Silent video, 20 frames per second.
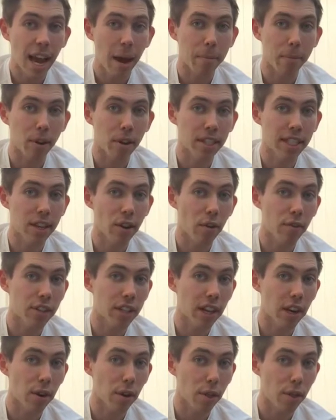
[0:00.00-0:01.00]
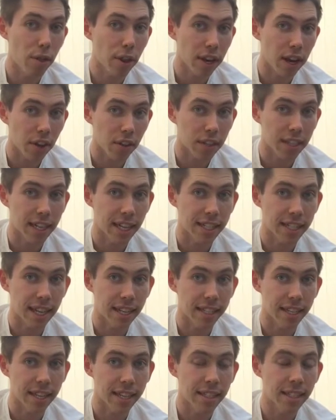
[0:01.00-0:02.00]
and because they're obviously a lot thinner, the
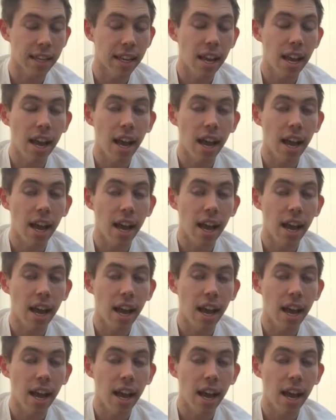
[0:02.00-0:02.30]
6s's,